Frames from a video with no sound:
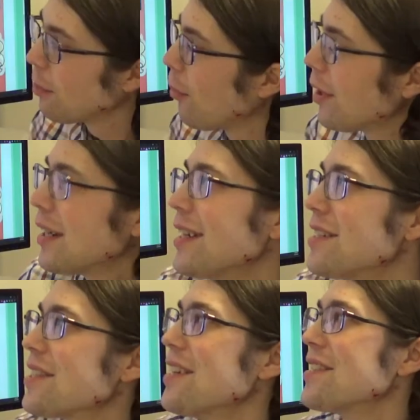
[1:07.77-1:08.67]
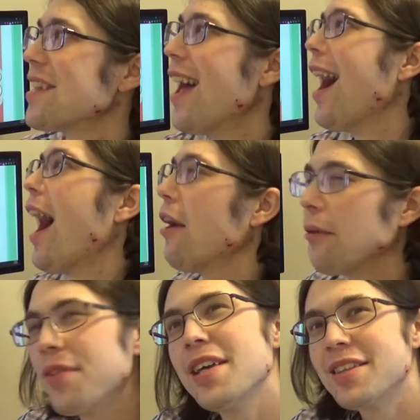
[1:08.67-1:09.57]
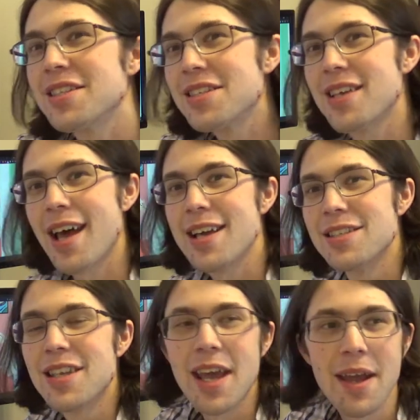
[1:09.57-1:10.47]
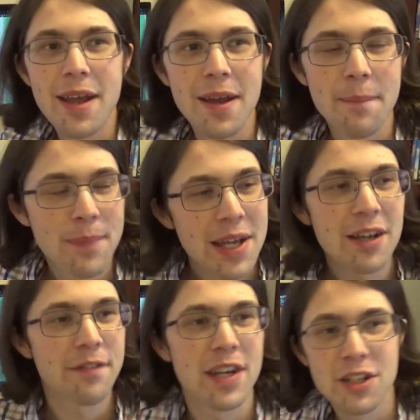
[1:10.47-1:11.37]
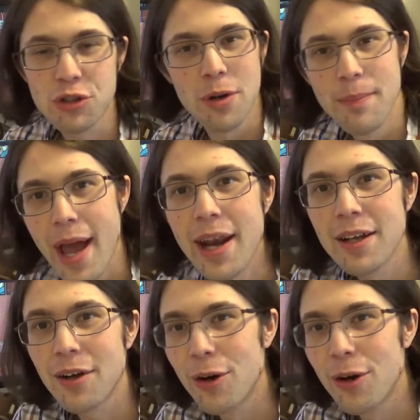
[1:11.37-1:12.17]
point is I don't think this is as a big of a traumatic,